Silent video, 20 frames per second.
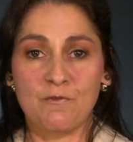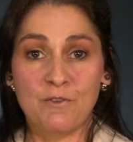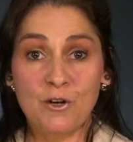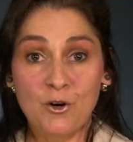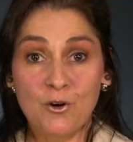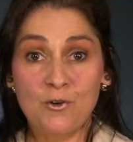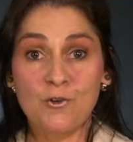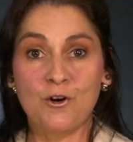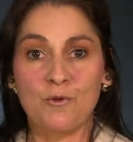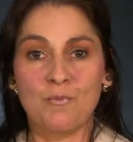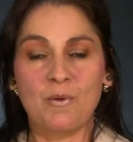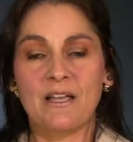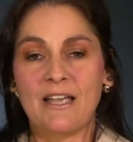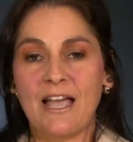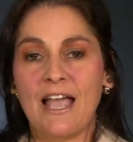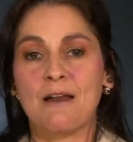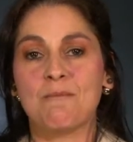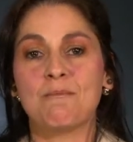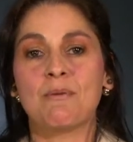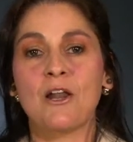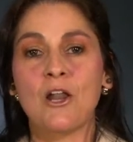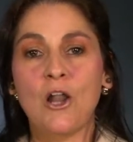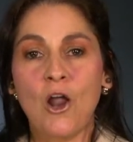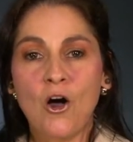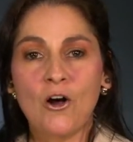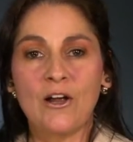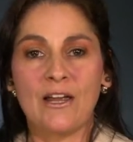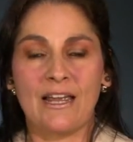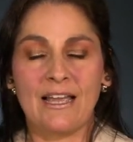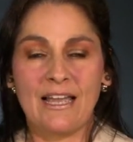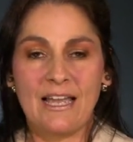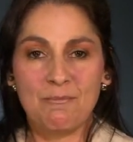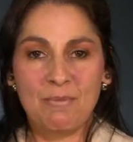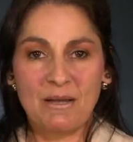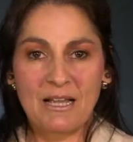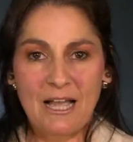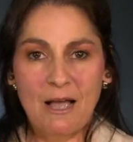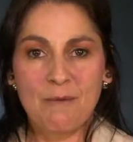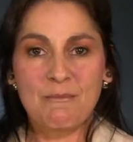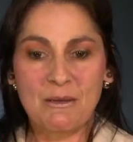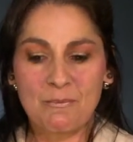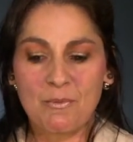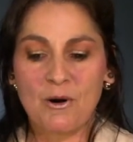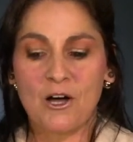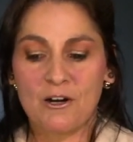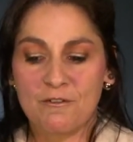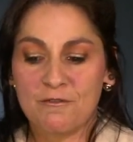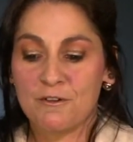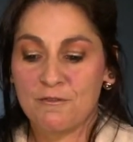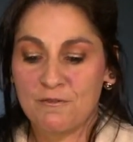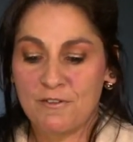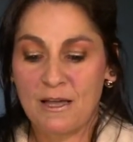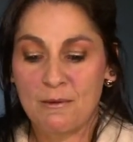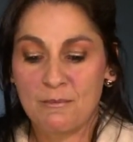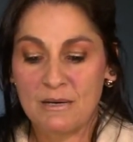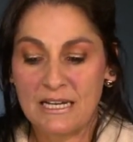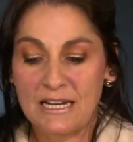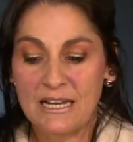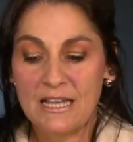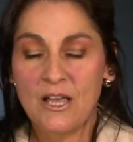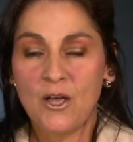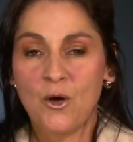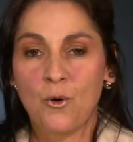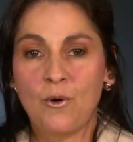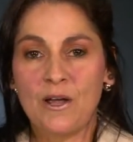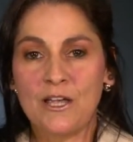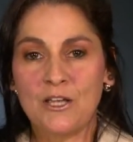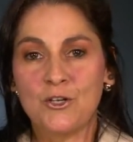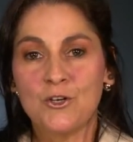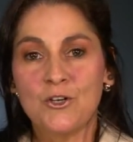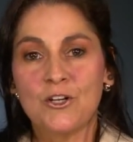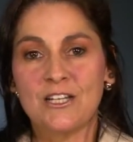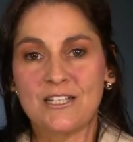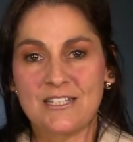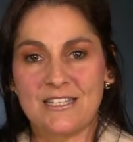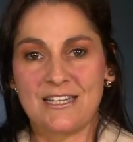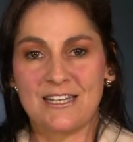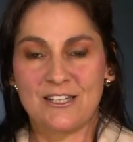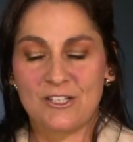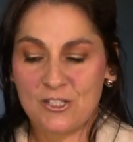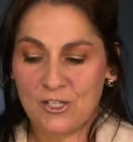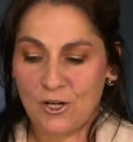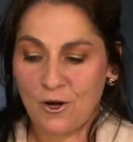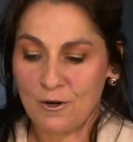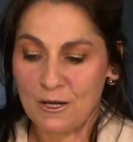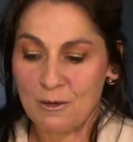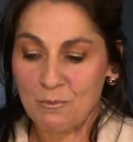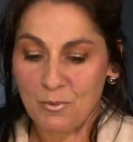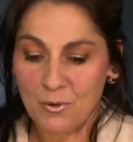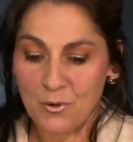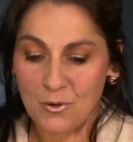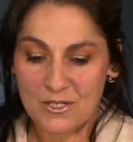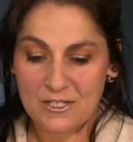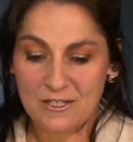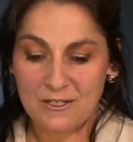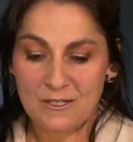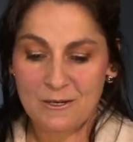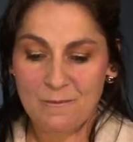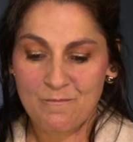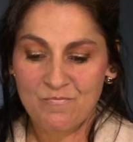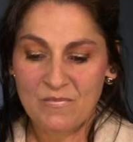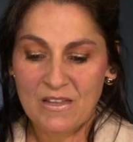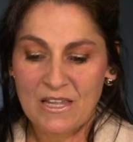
of a group, again, belonging and becoming part of a family where unity is so important.